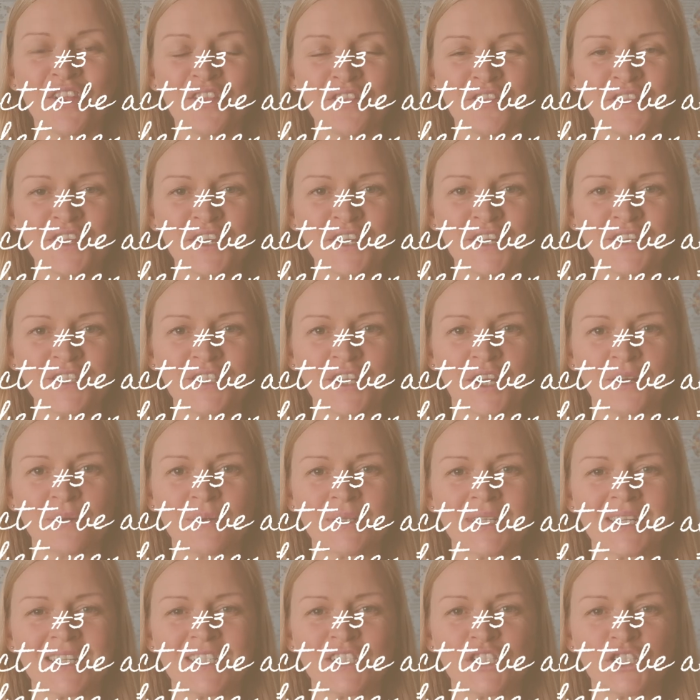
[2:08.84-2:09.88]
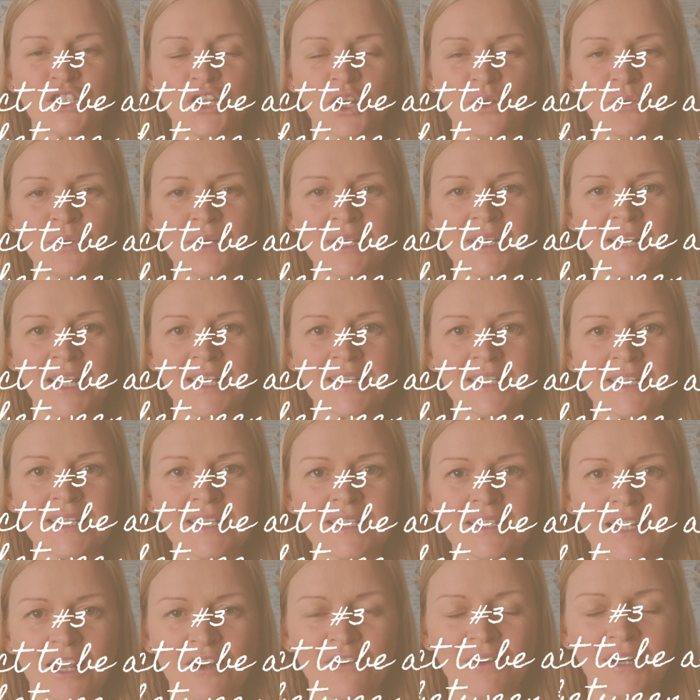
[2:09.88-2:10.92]
The third don't is don't
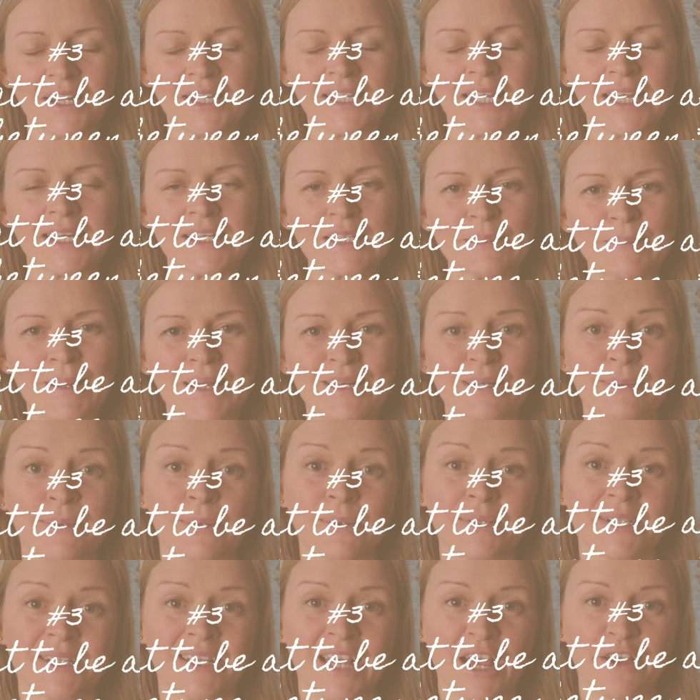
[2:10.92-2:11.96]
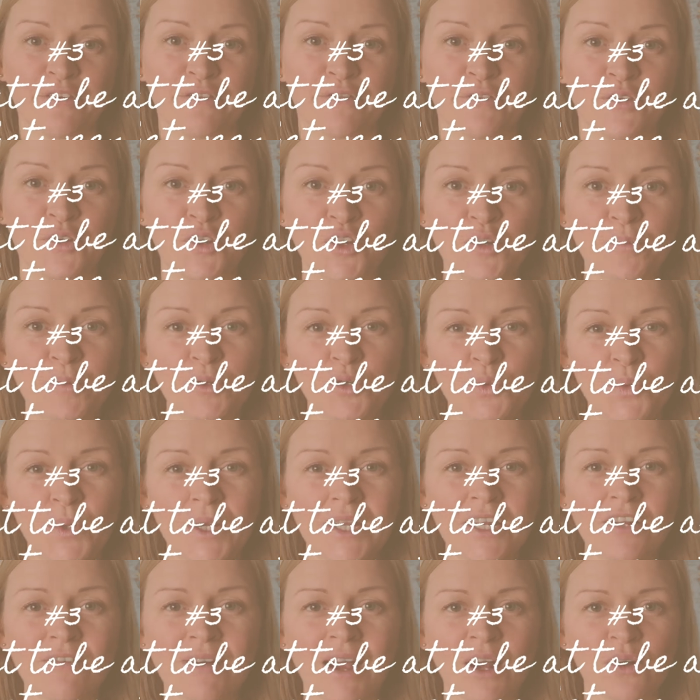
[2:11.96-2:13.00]
necessarily expect to be able to get food
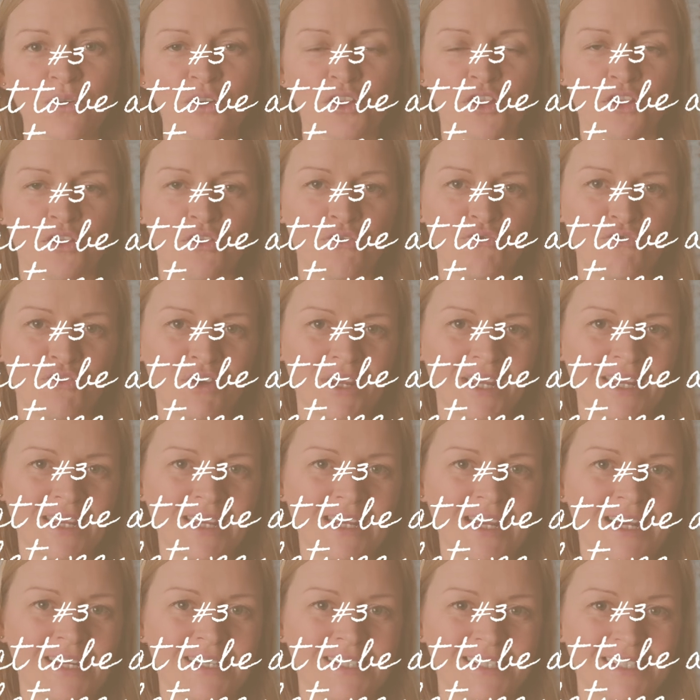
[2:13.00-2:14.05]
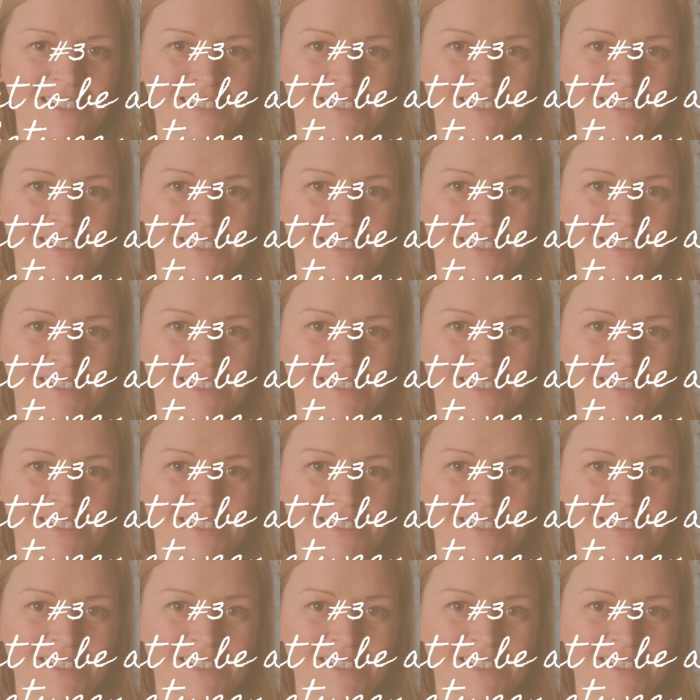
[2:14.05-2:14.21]
between around 3 and